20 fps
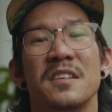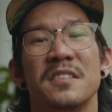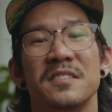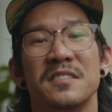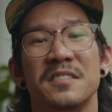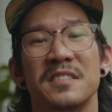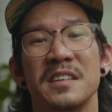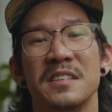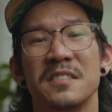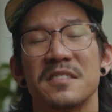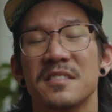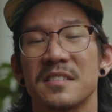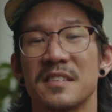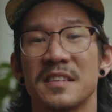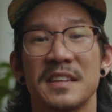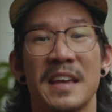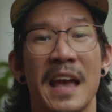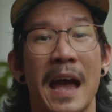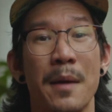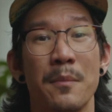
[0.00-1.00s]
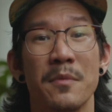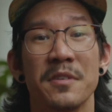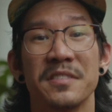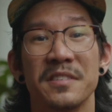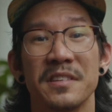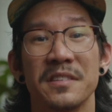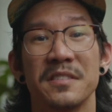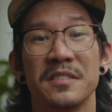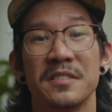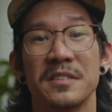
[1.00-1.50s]
Since camera
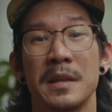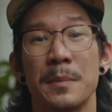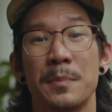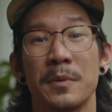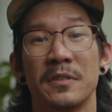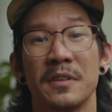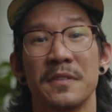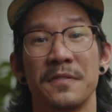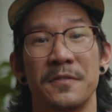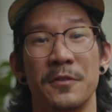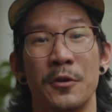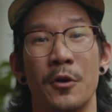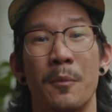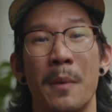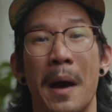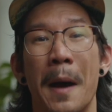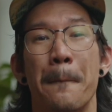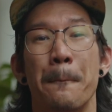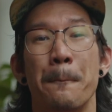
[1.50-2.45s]
sensors typically film at